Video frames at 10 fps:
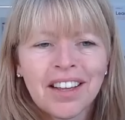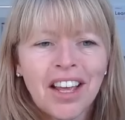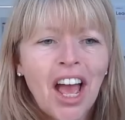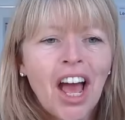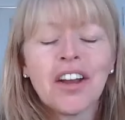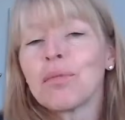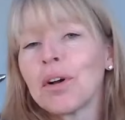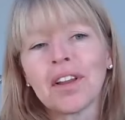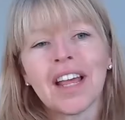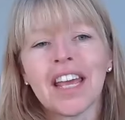Yeah, and
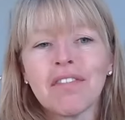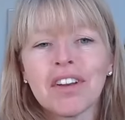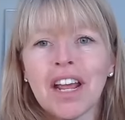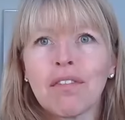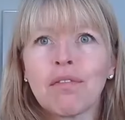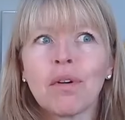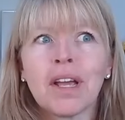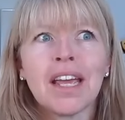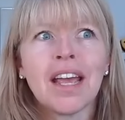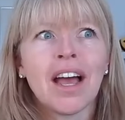well, even if
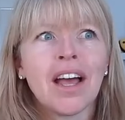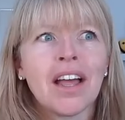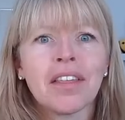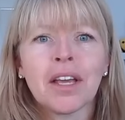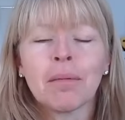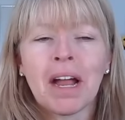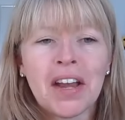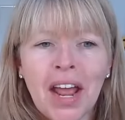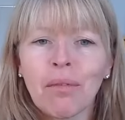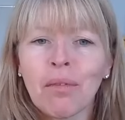we uh, think about
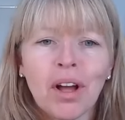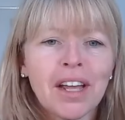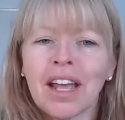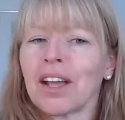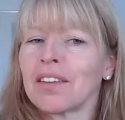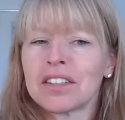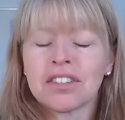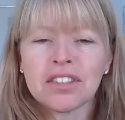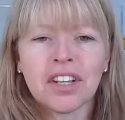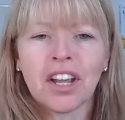networking, there's
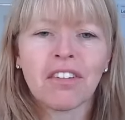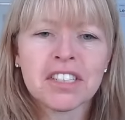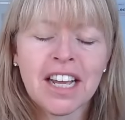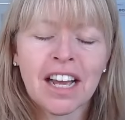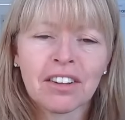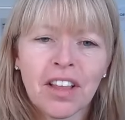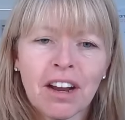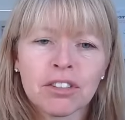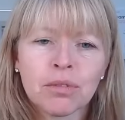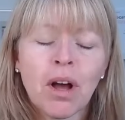a security mm. angle
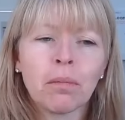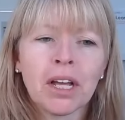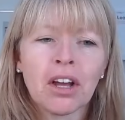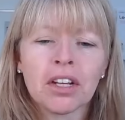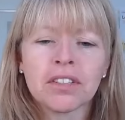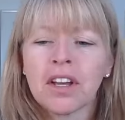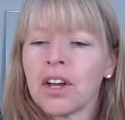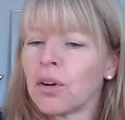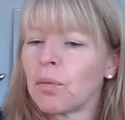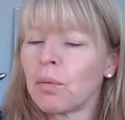there as well because
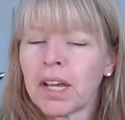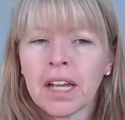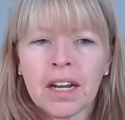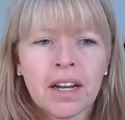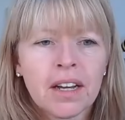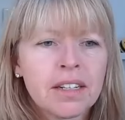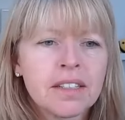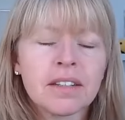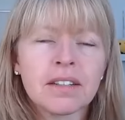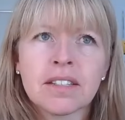we can
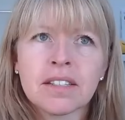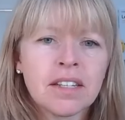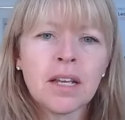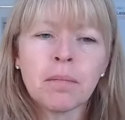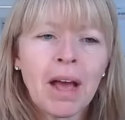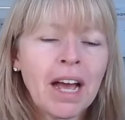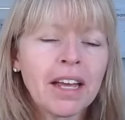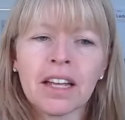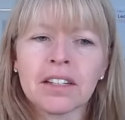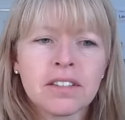see
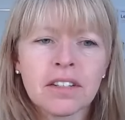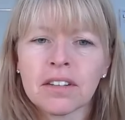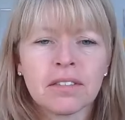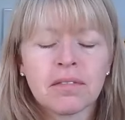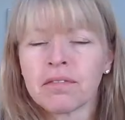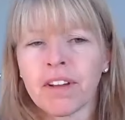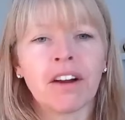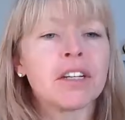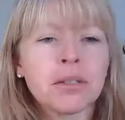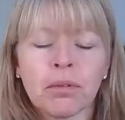packets at
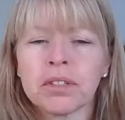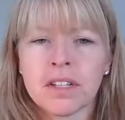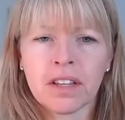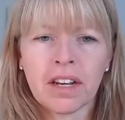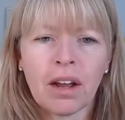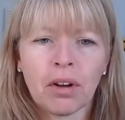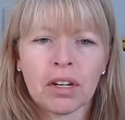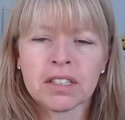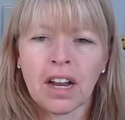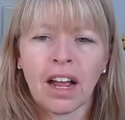various points in the
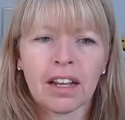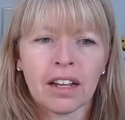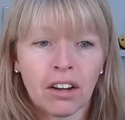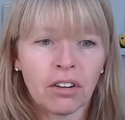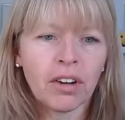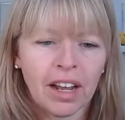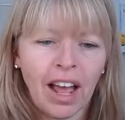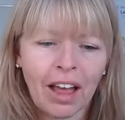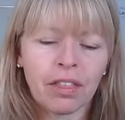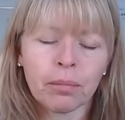network stack, including
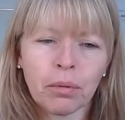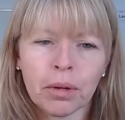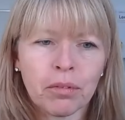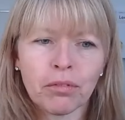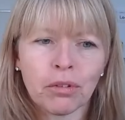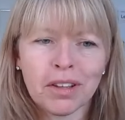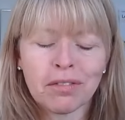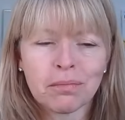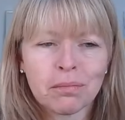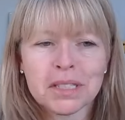at the point before
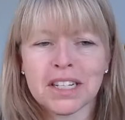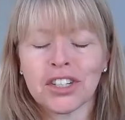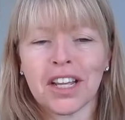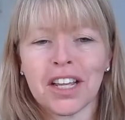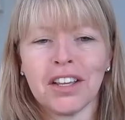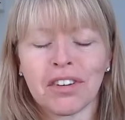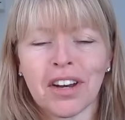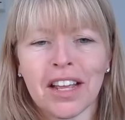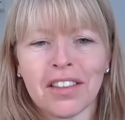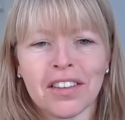they've potentially
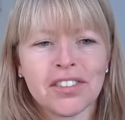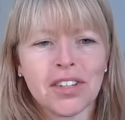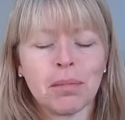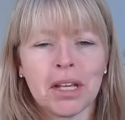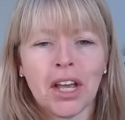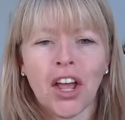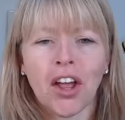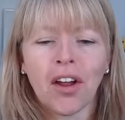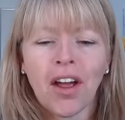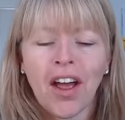even hit the
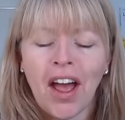CPU.